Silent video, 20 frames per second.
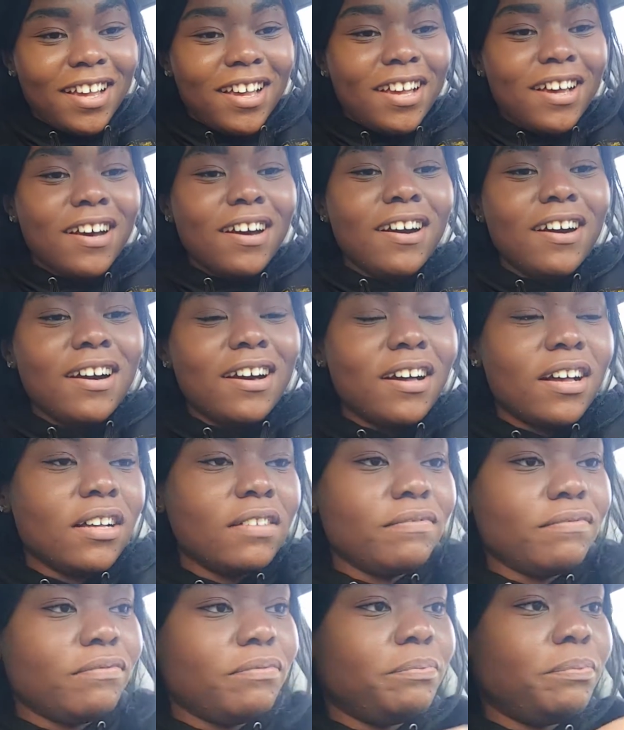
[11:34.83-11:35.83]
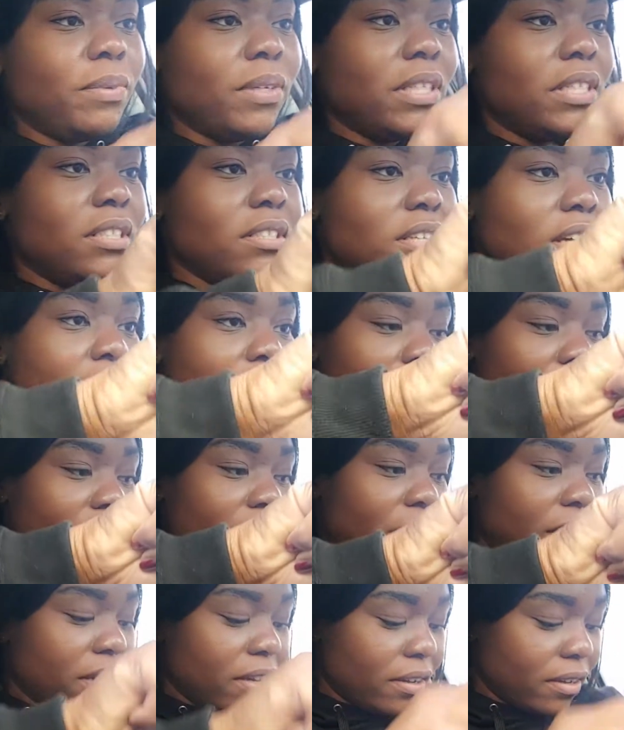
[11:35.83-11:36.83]
Oh, I've been kind of
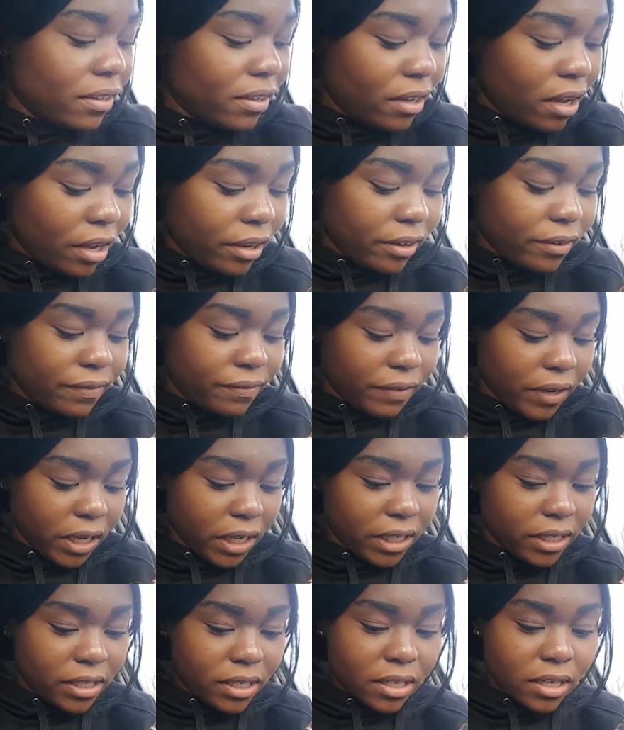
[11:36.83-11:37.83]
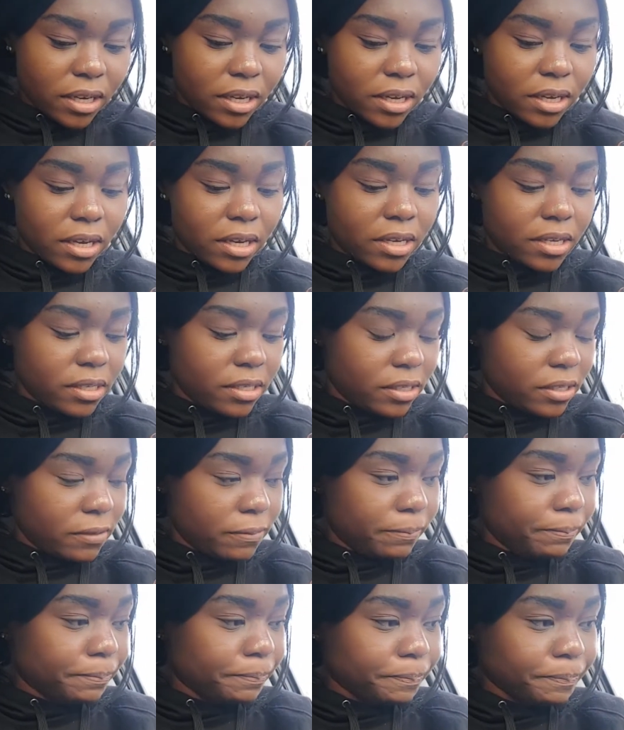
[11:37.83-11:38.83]
like on a funk today, guys.
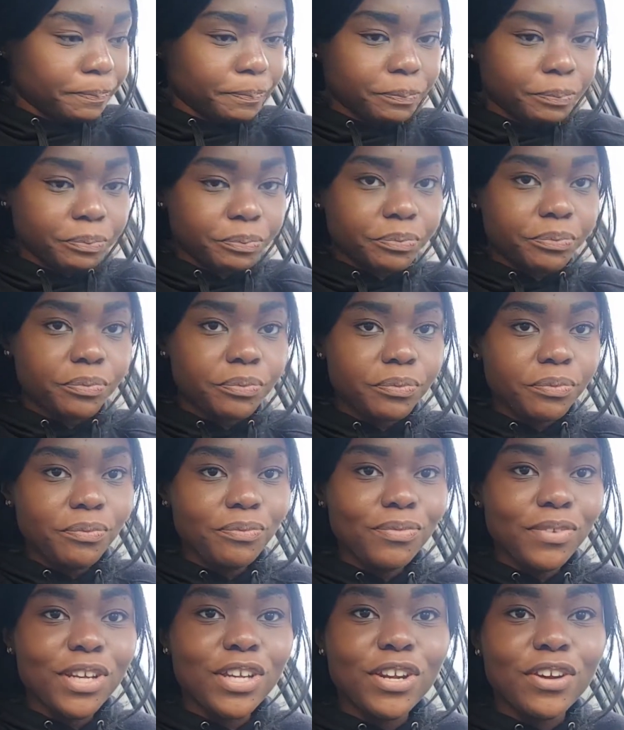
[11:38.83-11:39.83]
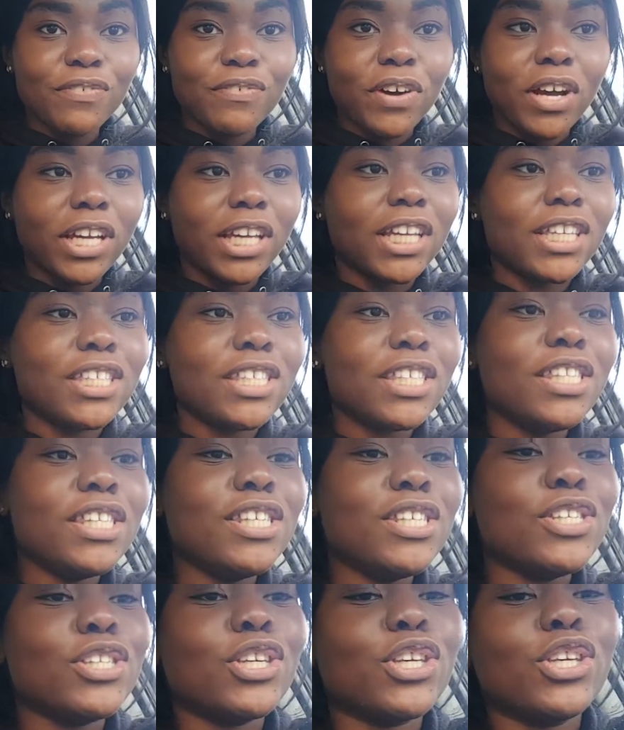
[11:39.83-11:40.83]
On a funk. Isn't
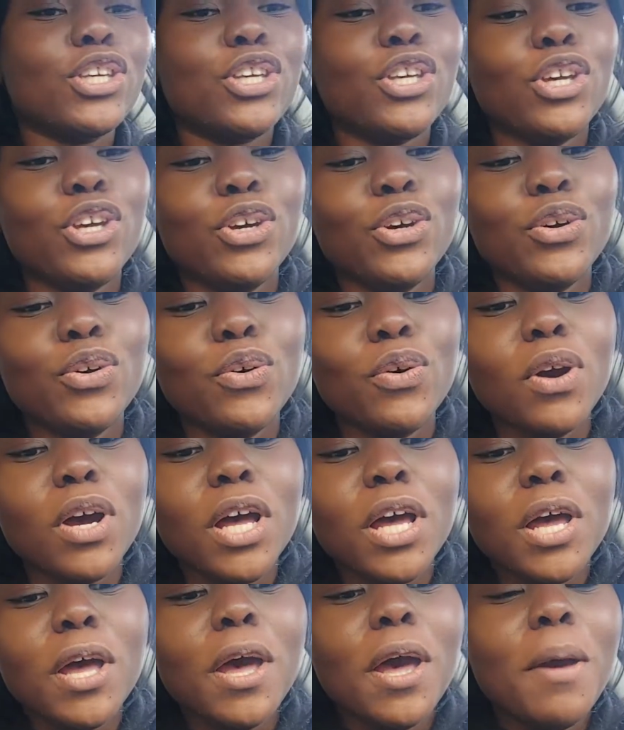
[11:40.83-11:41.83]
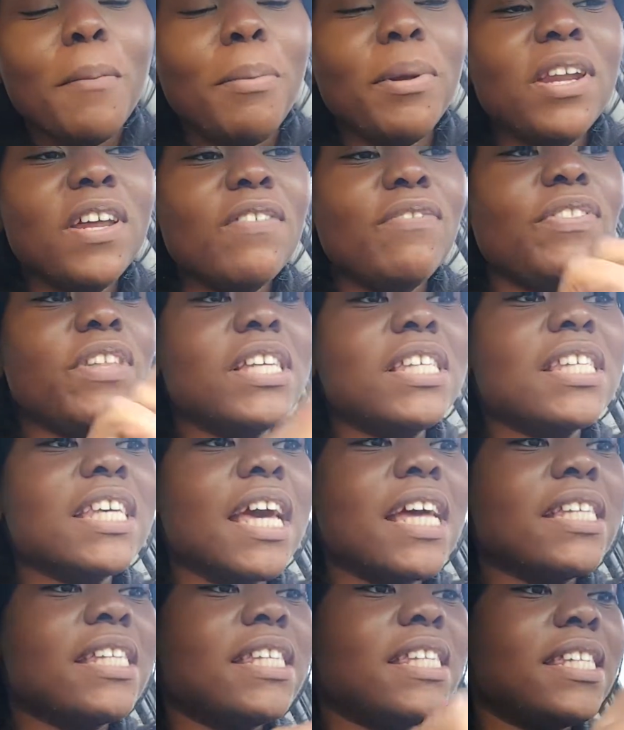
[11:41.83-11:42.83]
this cute? But if this
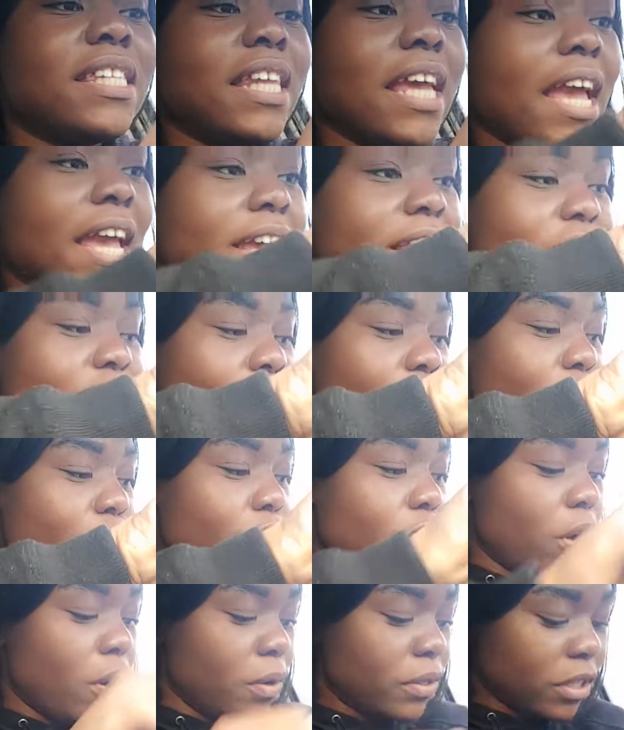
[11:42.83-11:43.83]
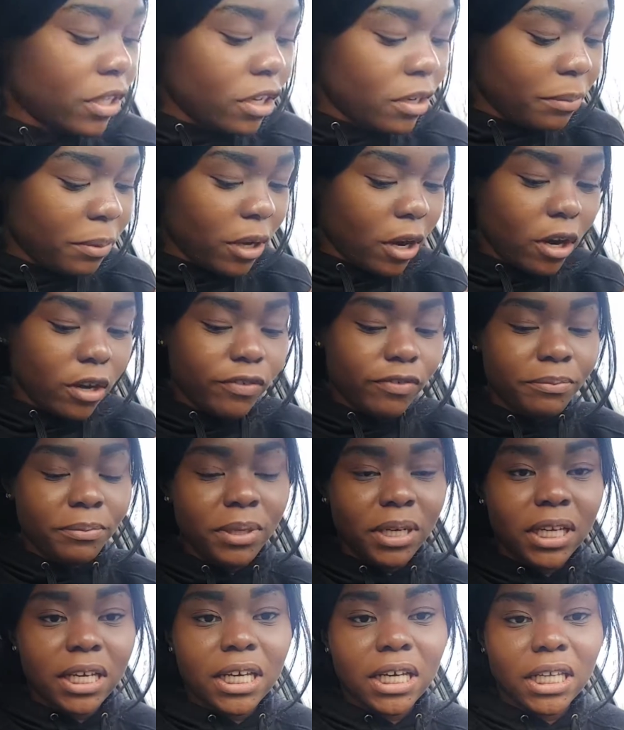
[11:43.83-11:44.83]
gets stained, though, it's going to be hard for me
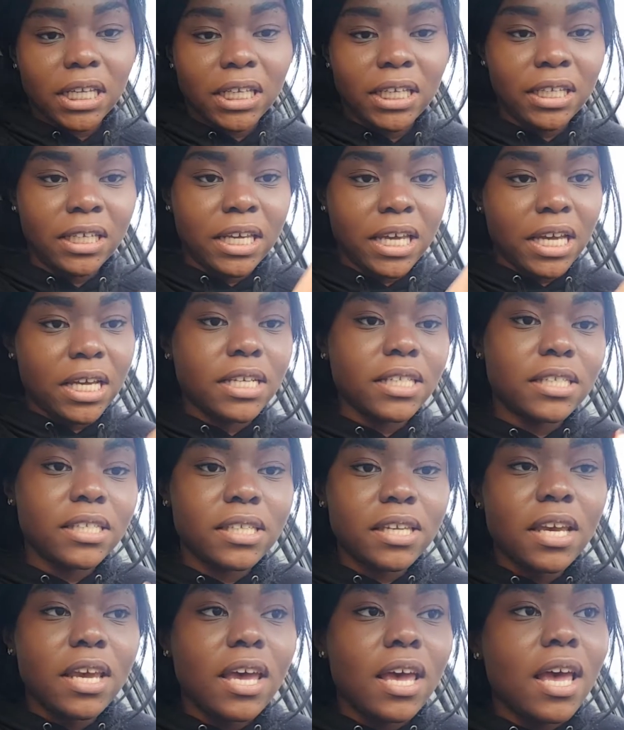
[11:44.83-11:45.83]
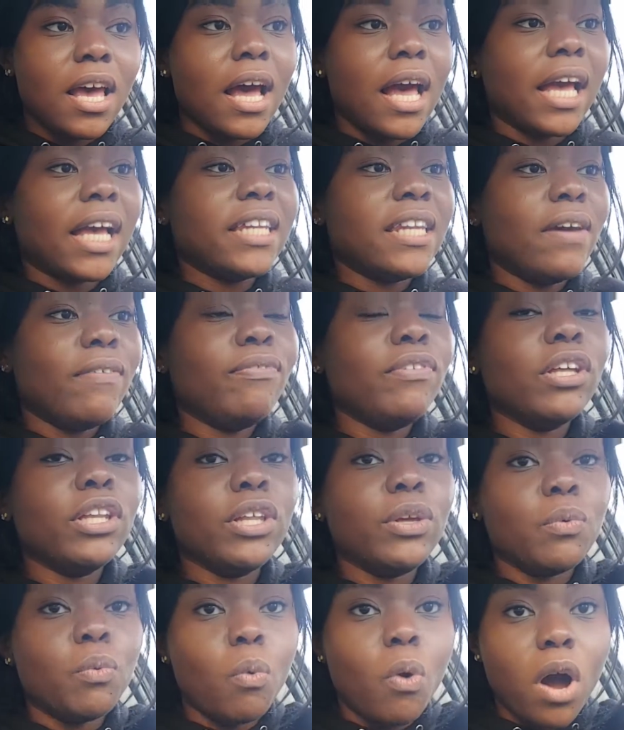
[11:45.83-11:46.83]
to clean it. I could
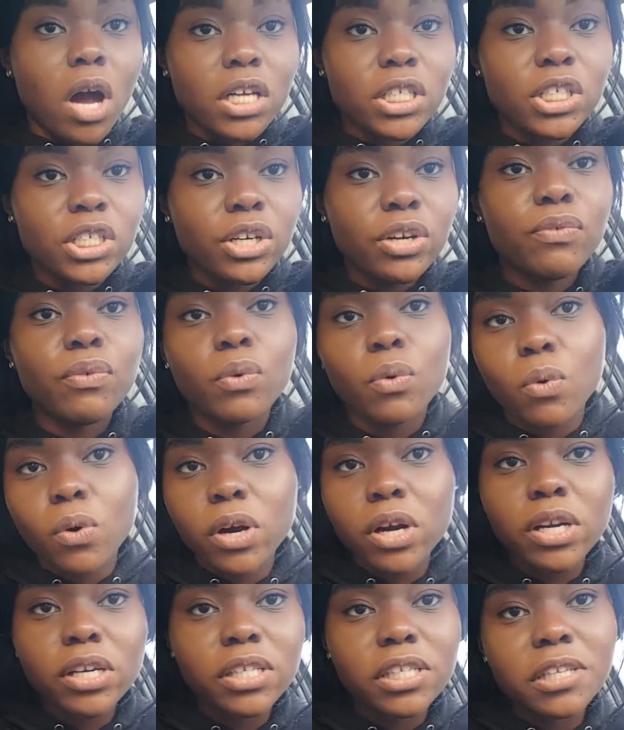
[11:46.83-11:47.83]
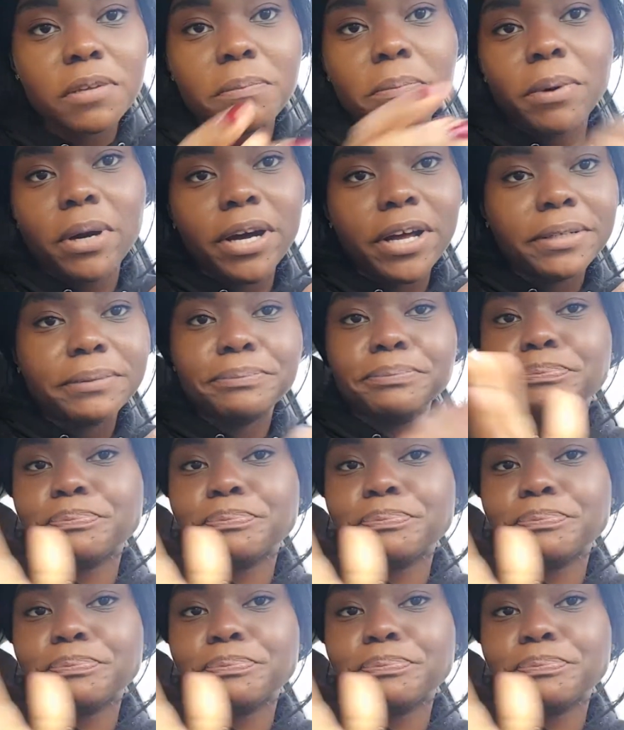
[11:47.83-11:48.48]
definitely wash it, of course, but...